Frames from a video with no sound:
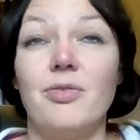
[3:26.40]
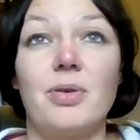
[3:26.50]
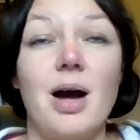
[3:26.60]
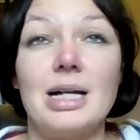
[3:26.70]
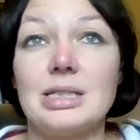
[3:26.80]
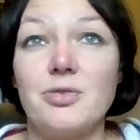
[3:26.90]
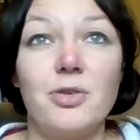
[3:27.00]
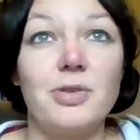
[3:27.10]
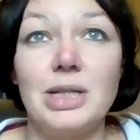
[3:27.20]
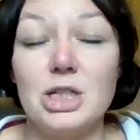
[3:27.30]
gosh,
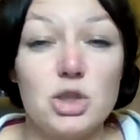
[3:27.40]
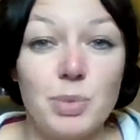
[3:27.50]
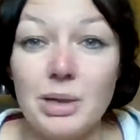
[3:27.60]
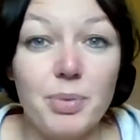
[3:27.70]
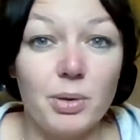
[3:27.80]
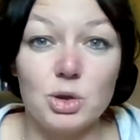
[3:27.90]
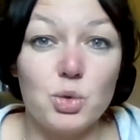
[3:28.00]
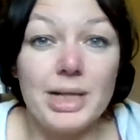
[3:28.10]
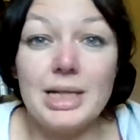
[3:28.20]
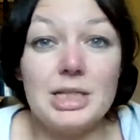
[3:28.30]
50-ish people,
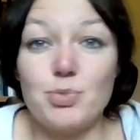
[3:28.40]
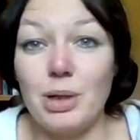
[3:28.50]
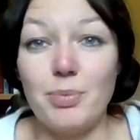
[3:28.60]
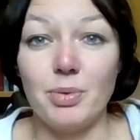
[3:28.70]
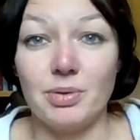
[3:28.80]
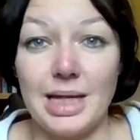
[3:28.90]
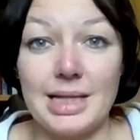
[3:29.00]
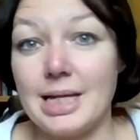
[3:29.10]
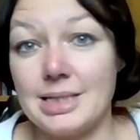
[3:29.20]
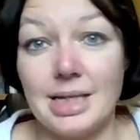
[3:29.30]
20-ish people
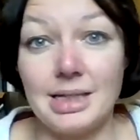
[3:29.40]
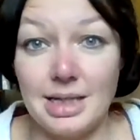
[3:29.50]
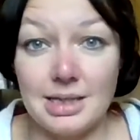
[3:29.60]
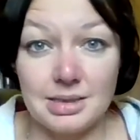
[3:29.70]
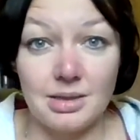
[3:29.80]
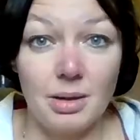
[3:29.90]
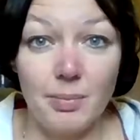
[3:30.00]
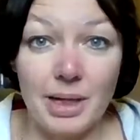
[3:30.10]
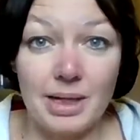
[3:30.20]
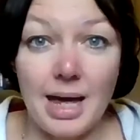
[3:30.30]
that can say yes,
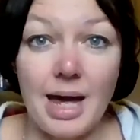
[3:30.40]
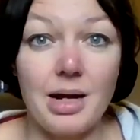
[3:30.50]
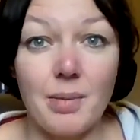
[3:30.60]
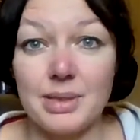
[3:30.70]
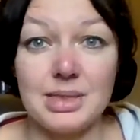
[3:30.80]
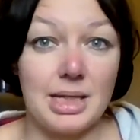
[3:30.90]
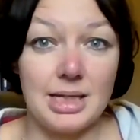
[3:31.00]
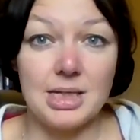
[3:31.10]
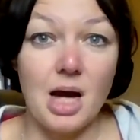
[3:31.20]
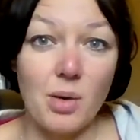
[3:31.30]
pick their hand up and say,
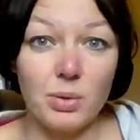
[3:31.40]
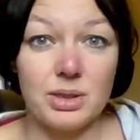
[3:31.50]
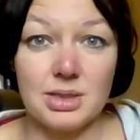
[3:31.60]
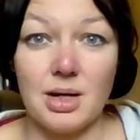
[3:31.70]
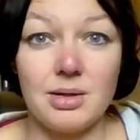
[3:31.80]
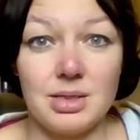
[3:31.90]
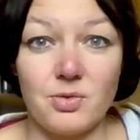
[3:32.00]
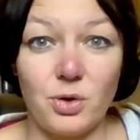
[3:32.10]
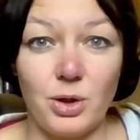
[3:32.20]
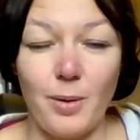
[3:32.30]
yes, I will design this
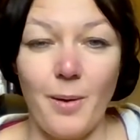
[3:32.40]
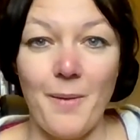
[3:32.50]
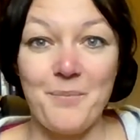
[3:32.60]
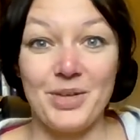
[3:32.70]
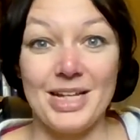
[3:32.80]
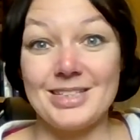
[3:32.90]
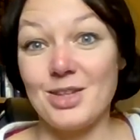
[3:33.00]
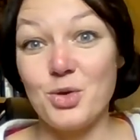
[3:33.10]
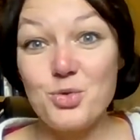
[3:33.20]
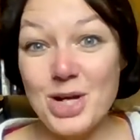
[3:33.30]
for you. So
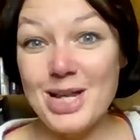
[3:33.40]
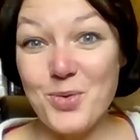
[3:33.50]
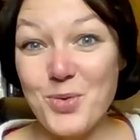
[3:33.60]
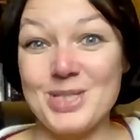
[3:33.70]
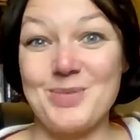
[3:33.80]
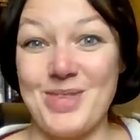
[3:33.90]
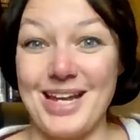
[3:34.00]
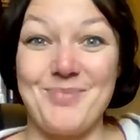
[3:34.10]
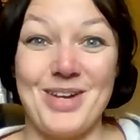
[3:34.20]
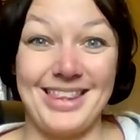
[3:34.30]
the really awesome
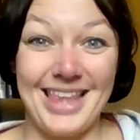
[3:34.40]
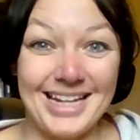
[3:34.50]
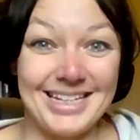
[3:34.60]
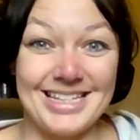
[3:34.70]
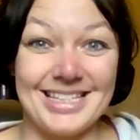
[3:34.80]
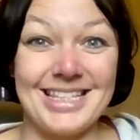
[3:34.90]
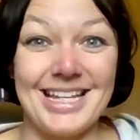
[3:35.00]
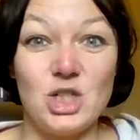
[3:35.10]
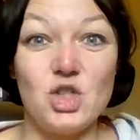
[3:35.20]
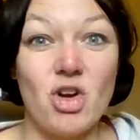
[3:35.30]
thing about that is
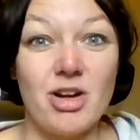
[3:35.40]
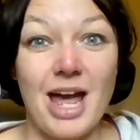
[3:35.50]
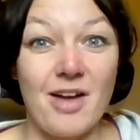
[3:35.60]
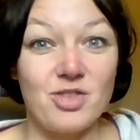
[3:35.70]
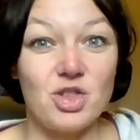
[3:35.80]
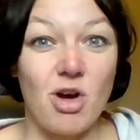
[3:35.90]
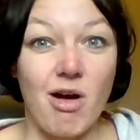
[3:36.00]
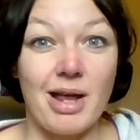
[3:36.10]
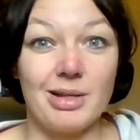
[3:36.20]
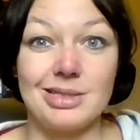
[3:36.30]
that you don't have to go
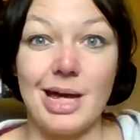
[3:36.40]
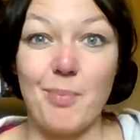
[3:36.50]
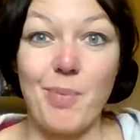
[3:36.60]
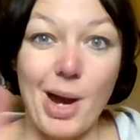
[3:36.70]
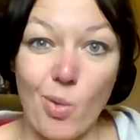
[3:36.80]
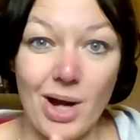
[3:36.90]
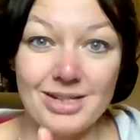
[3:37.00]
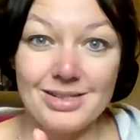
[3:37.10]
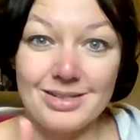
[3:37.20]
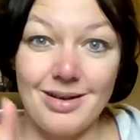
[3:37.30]
and say, pay
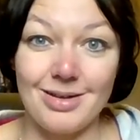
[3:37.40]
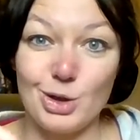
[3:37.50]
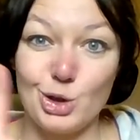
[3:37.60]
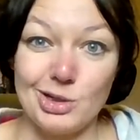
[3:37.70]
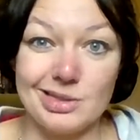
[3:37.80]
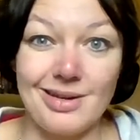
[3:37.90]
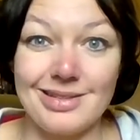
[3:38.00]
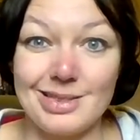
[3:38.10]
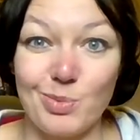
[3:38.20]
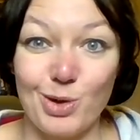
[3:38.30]
one designer to
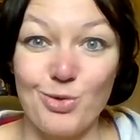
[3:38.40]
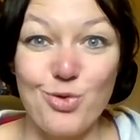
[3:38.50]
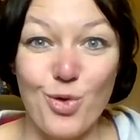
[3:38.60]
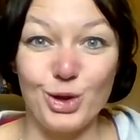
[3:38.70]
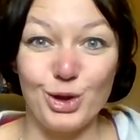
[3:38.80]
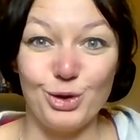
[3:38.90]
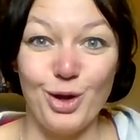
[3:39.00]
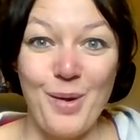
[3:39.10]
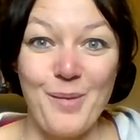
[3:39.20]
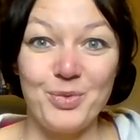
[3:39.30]
design something for you.
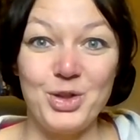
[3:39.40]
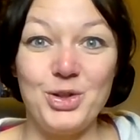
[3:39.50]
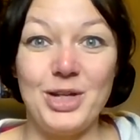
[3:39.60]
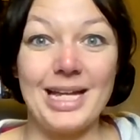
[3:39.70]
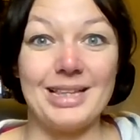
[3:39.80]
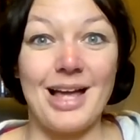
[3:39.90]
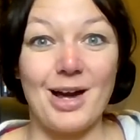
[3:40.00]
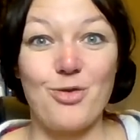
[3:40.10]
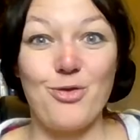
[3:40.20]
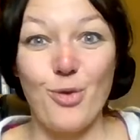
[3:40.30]
You get
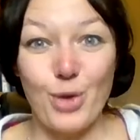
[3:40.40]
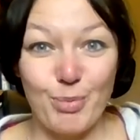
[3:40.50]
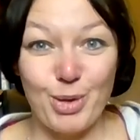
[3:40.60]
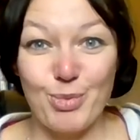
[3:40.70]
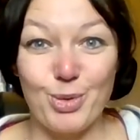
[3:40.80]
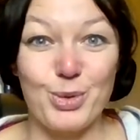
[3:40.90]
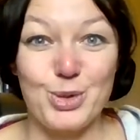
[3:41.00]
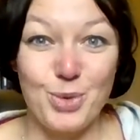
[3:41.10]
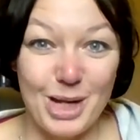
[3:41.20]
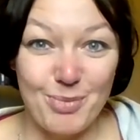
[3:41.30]
like 40 people or
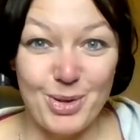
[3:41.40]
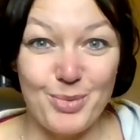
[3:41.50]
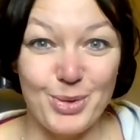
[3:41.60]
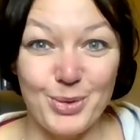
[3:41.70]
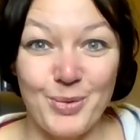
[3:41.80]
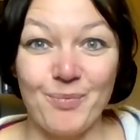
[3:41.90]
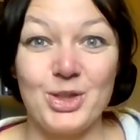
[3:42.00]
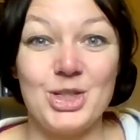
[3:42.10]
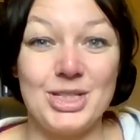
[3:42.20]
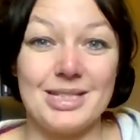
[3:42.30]
20 people
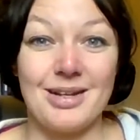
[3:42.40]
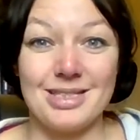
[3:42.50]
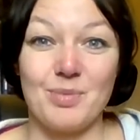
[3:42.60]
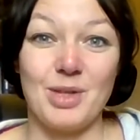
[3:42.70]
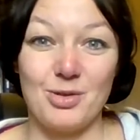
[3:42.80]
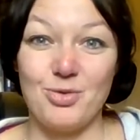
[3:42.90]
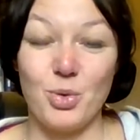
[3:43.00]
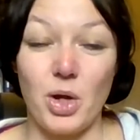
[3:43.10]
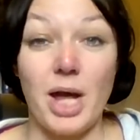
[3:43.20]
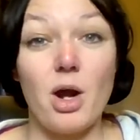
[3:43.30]
to design something
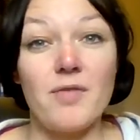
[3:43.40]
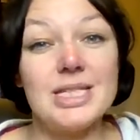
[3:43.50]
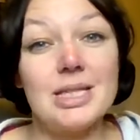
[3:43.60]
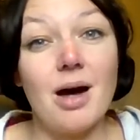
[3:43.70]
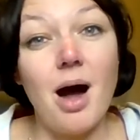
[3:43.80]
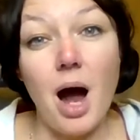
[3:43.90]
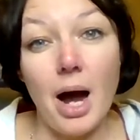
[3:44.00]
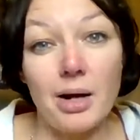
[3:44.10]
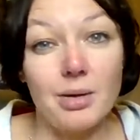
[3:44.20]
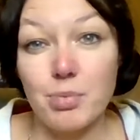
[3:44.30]
for you. And obviously the
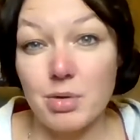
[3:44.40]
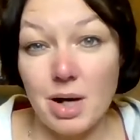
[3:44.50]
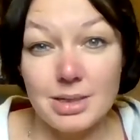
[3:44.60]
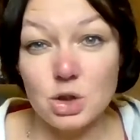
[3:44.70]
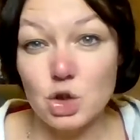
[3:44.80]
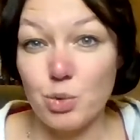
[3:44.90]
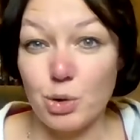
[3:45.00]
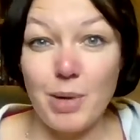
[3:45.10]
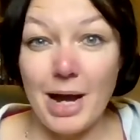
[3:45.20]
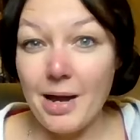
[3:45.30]
higher the price that you
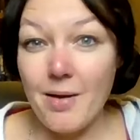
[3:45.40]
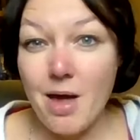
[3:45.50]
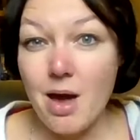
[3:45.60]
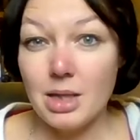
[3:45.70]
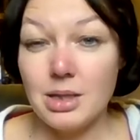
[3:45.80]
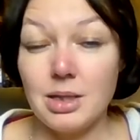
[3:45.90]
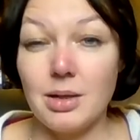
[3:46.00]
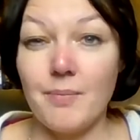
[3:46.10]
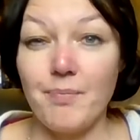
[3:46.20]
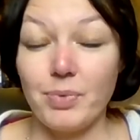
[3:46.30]
would pay,
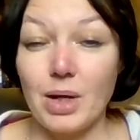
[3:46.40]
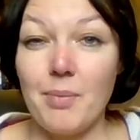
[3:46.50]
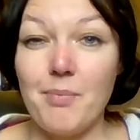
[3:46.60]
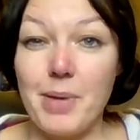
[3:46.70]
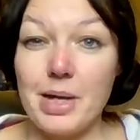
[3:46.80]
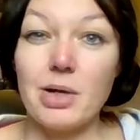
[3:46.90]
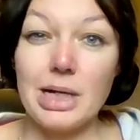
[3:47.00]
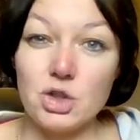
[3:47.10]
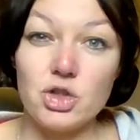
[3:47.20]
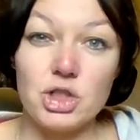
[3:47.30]
the bigger
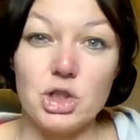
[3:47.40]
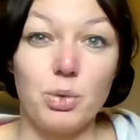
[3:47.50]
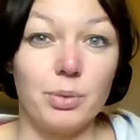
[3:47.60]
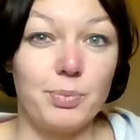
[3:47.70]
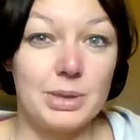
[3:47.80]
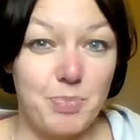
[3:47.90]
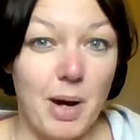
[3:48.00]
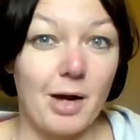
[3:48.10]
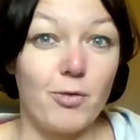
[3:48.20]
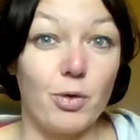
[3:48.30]
interest you will
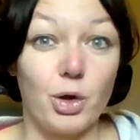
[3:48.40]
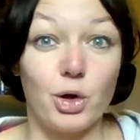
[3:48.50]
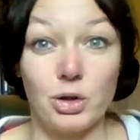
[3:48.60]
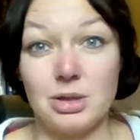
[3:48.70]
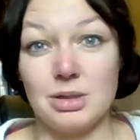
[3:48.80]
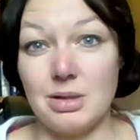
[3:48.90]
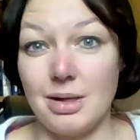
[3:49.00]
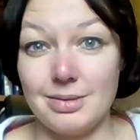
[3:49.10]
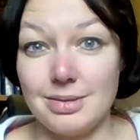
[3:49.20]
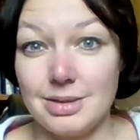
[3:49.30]
spike for the good
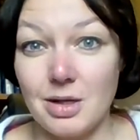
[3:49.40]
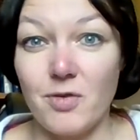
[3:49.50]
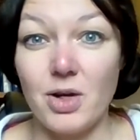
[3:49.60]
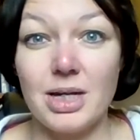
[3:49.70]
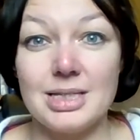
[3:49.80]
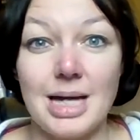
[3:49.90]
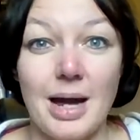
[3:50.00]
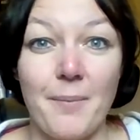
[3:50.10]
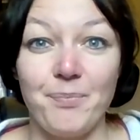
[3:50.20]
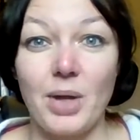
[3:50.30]
designers. So if you're going to
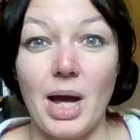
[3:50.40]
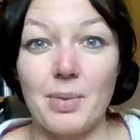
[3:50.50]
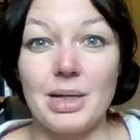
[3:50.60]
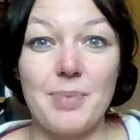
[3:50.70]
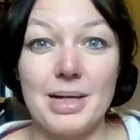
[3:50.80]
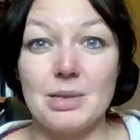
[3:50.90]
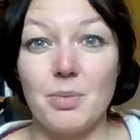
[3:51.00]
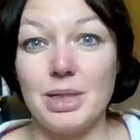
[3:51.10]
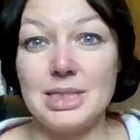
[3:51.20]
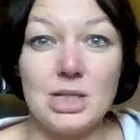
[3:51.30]
say, I'm going to pay
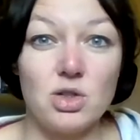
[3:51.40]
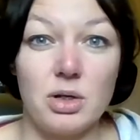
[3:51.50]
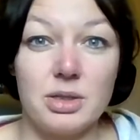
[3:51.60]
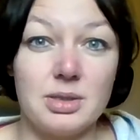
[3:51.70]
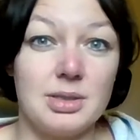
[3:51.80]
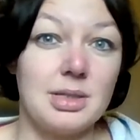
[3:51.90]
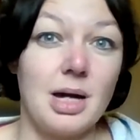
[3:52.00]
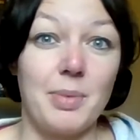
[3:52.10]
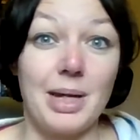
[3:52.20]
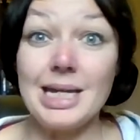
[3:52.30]
somebody $10 to
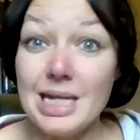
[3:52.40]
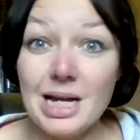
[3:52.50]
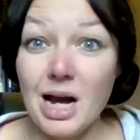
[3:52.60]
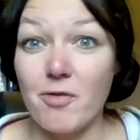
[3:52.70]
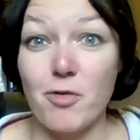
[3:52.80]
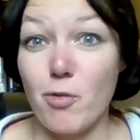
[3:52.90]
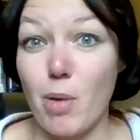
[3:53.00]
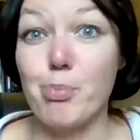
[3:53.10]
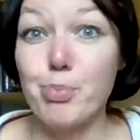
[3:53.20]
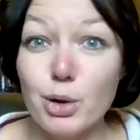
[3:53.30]
design me an e-cover for
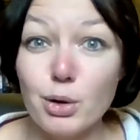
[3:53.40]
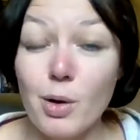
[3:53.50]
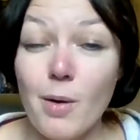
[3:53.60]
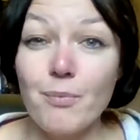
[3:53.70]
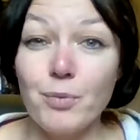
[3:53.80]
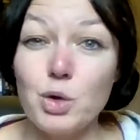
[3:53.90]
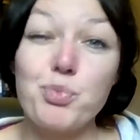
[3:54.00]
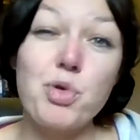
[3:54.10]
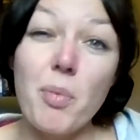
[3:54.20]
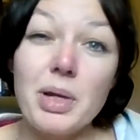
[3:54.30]
my book, you're
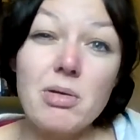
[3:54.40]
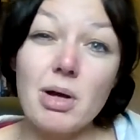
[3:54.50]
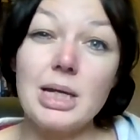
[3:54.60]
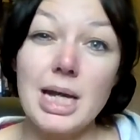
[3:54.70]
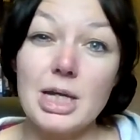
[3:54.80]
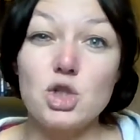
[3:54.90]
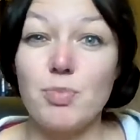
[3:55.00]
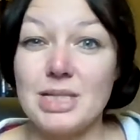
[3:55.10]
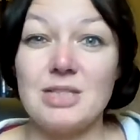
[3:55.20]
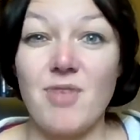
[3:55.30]
probably not going to get your
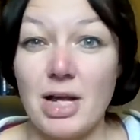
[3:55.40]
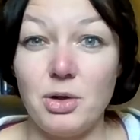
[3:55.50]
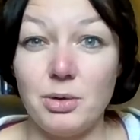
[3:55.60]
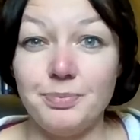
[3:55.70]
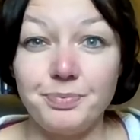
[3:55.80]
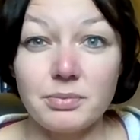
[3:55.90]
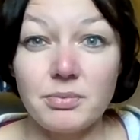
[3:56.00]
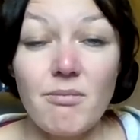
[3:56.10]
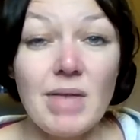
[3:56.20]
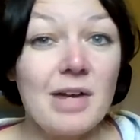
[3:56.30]
best value
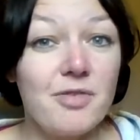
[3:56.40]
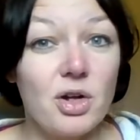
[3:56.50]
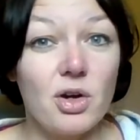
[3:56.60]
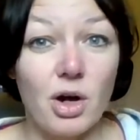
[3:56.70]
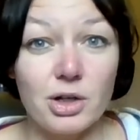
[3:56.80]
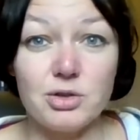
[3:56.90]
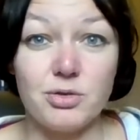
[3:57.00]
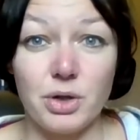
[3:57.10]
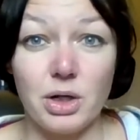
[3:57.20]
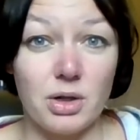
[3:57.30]
if you're going to go to
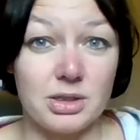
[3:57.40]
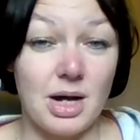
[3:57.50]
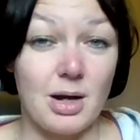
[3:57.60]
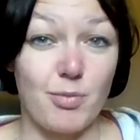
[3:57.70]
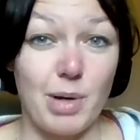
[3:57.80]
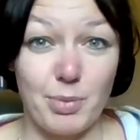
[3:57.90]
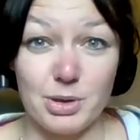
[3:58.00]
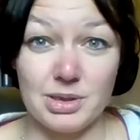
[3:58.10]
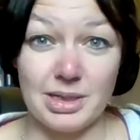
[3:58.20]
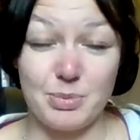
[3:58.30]
Freelancer. Out of my
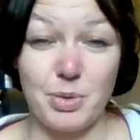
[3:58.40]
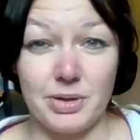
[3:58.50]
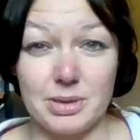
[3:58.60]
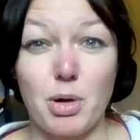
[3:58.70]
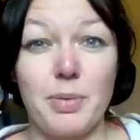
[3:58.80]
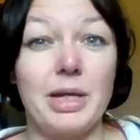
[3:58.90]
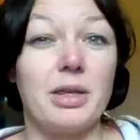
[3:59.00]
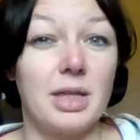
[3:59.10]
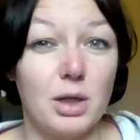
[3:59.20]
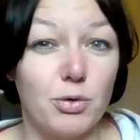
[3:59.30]
personal experience, probably
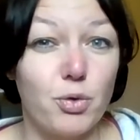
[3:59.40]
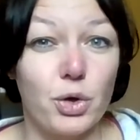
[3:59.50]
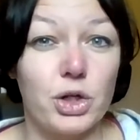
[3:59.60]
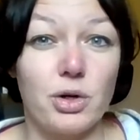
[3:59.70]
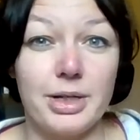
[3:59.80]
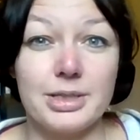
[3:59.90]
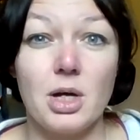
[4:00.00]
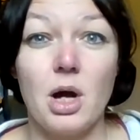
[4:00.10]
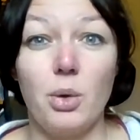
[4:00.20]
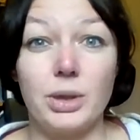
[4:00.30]
$30 or $40
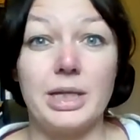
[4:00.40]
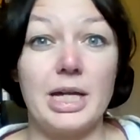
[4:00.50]
would